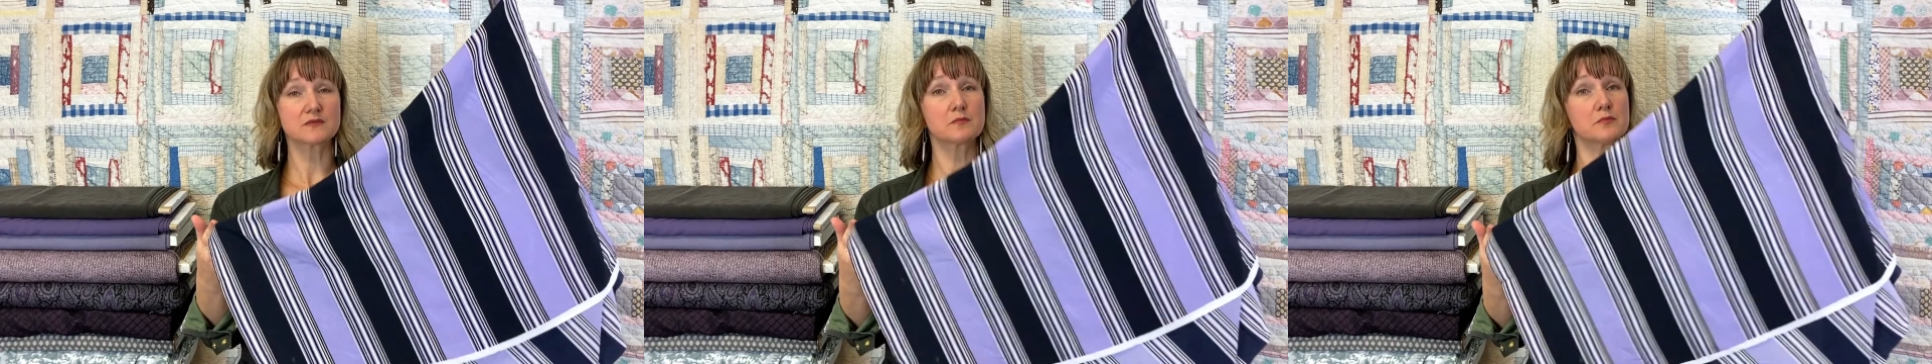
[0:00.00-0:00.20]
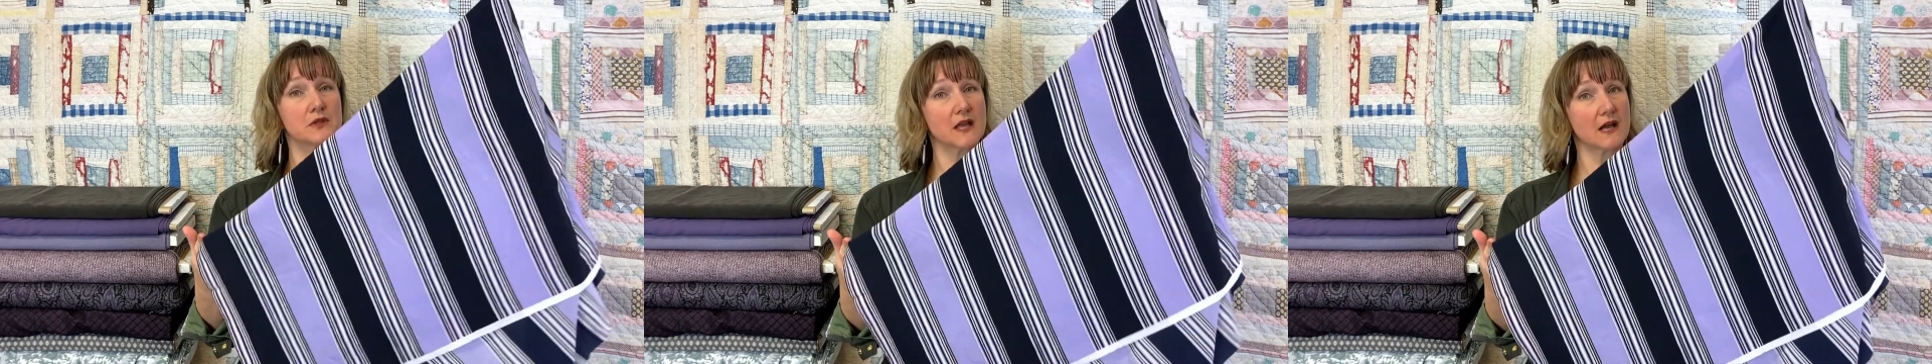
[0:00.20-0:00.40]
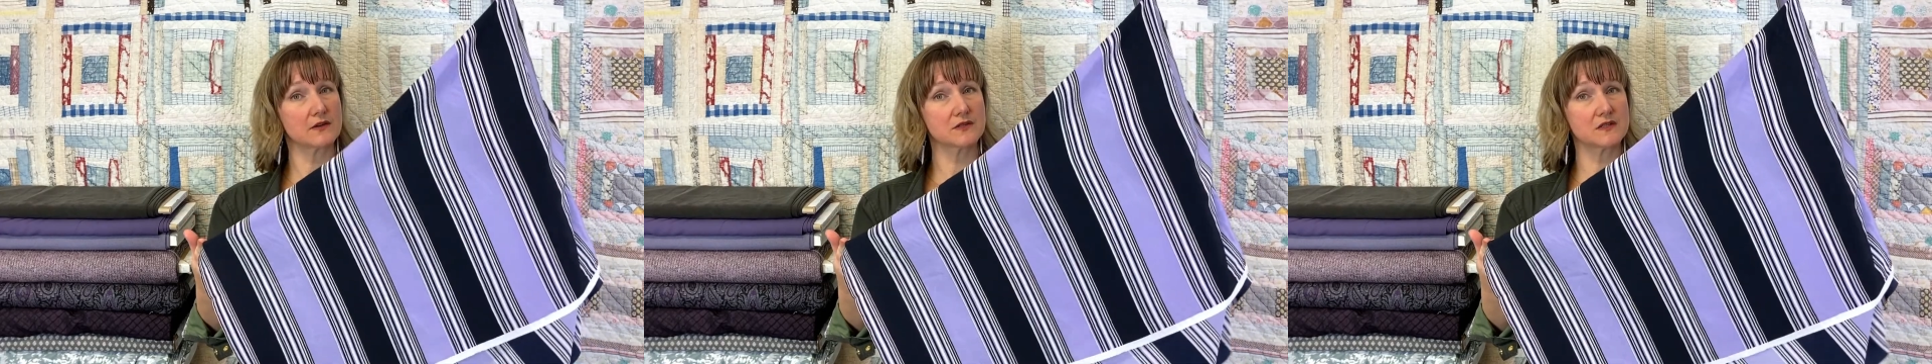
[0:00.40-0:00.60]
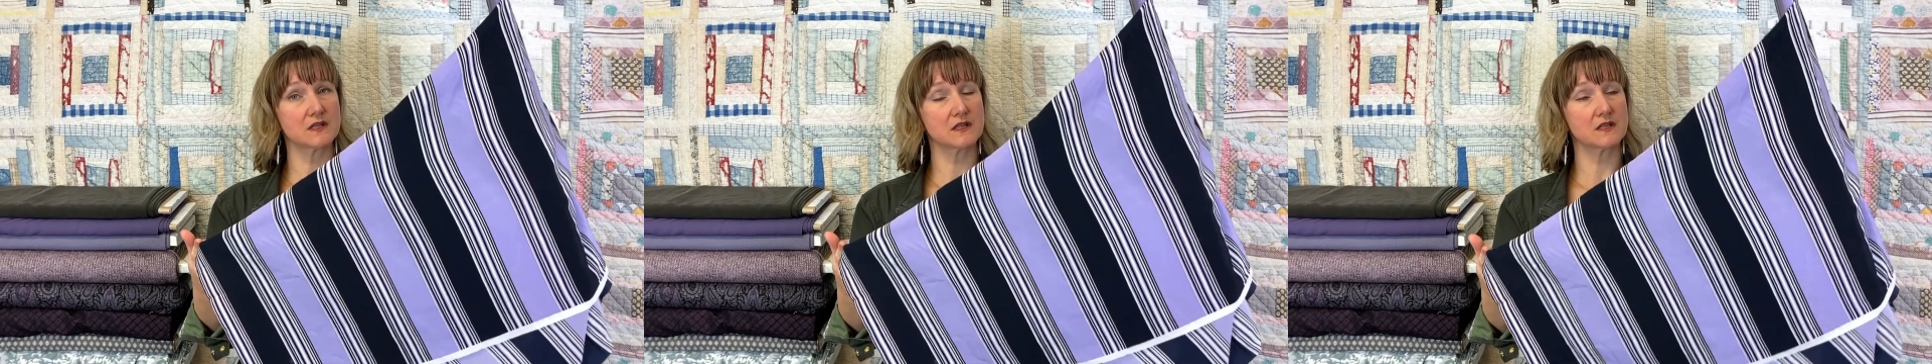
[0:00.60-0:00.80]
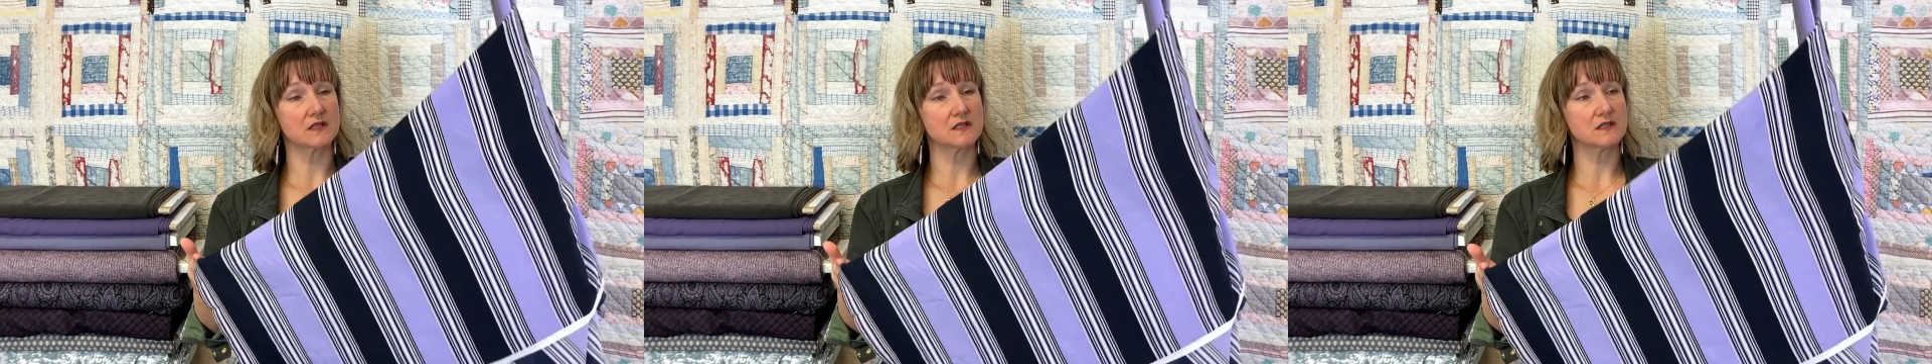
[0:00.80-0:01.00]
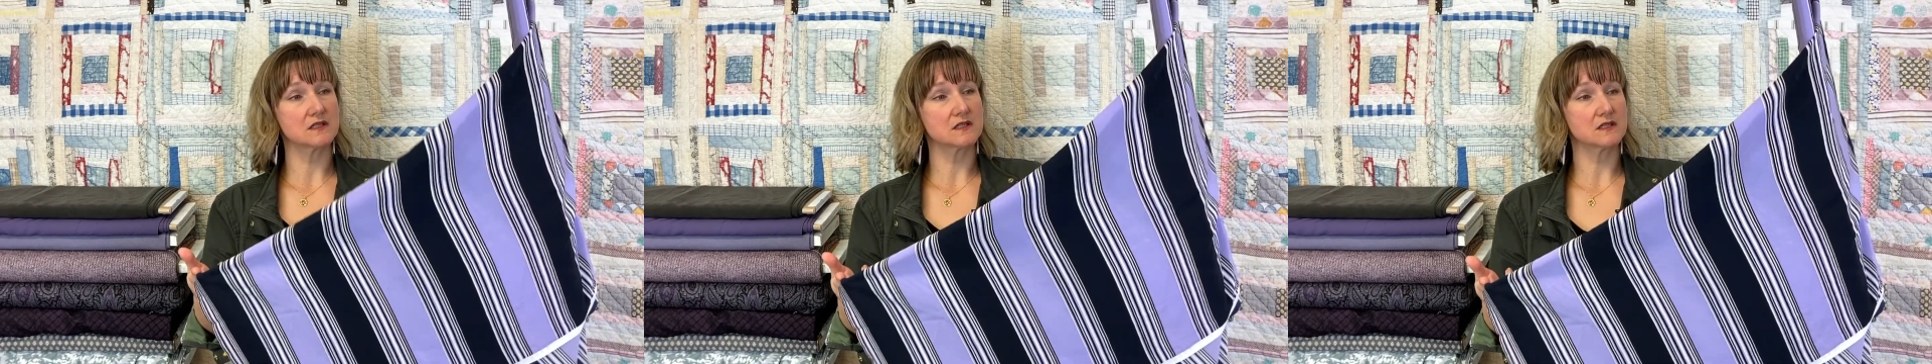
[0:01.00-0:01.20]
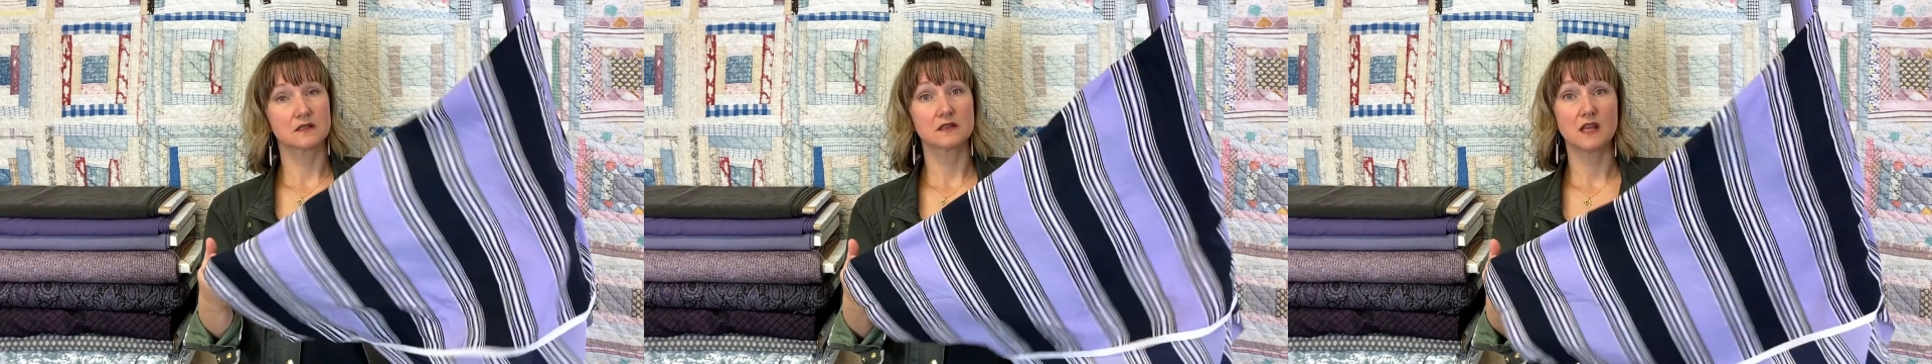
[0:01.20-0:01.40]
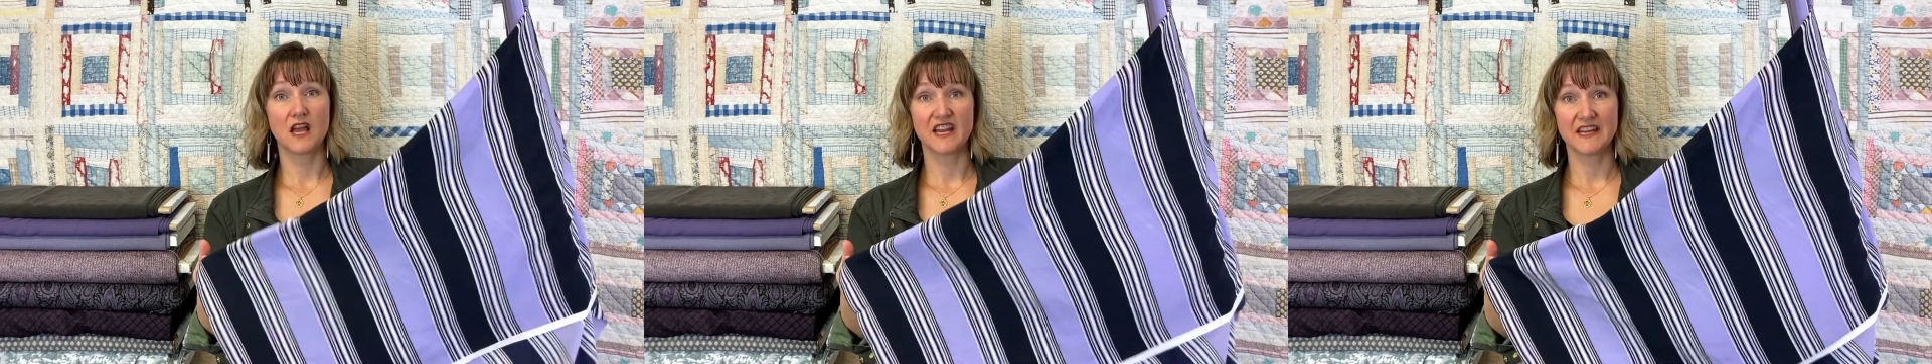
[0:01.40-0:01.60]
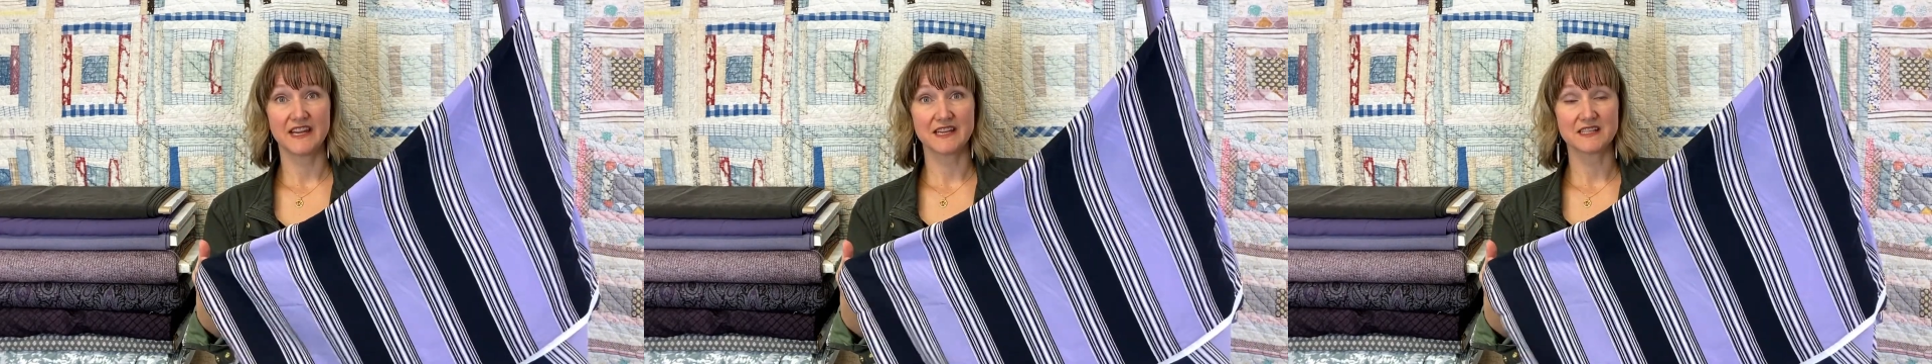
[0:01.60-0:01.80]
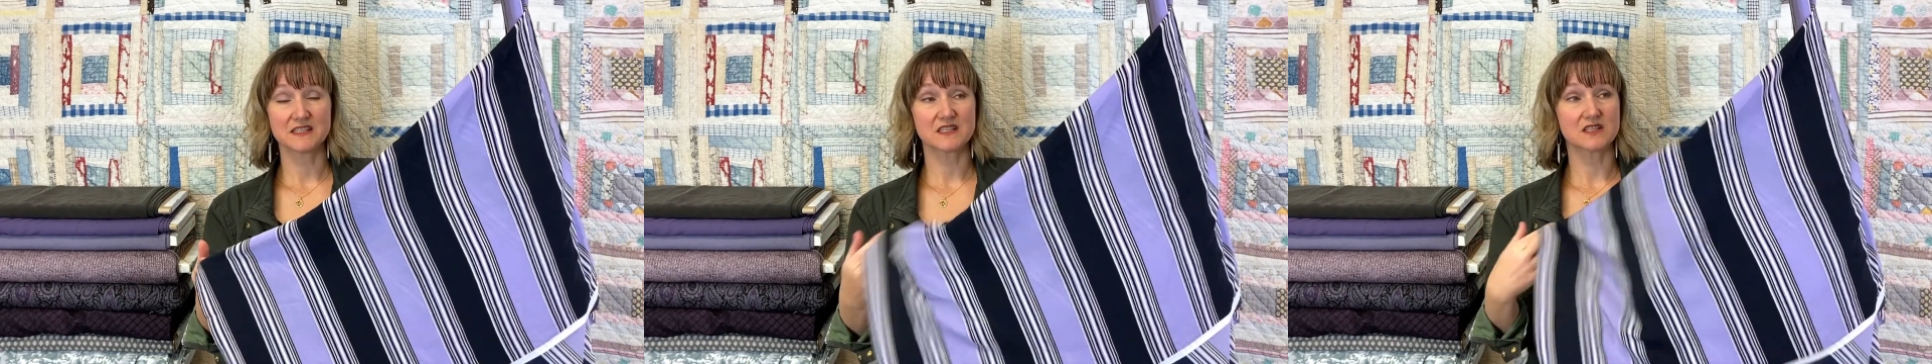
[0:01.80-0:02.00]
blouses,
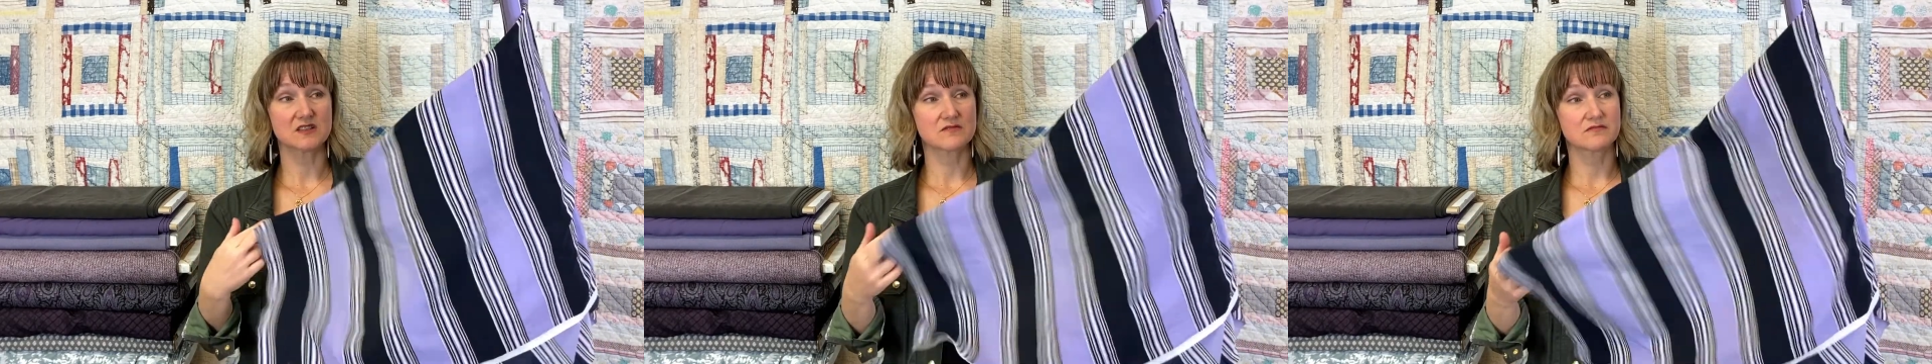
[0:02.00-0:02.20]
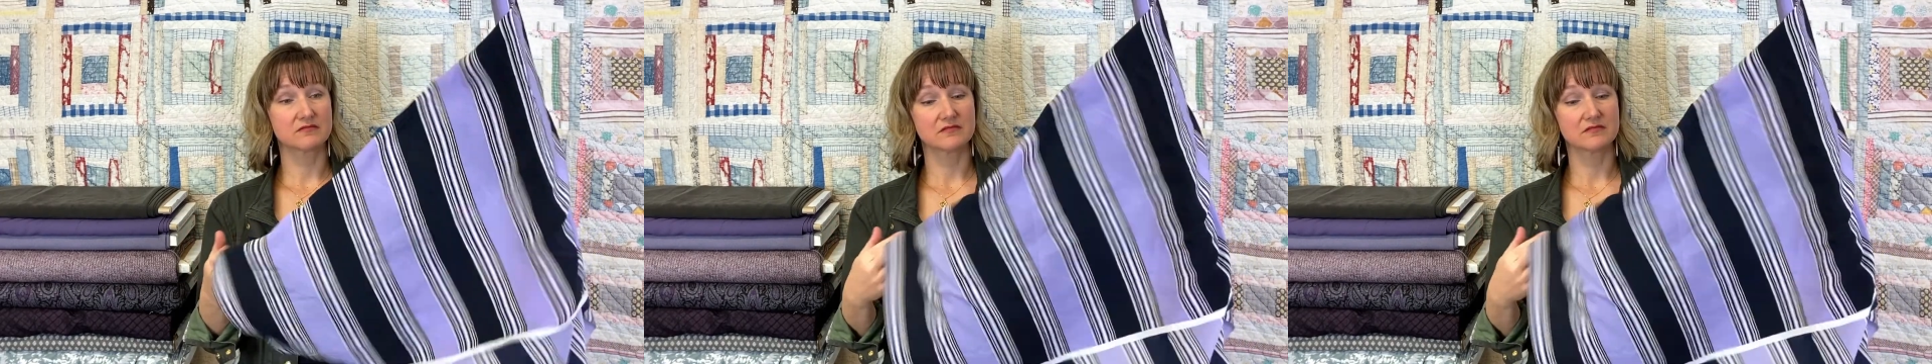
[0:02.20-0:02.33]
linings.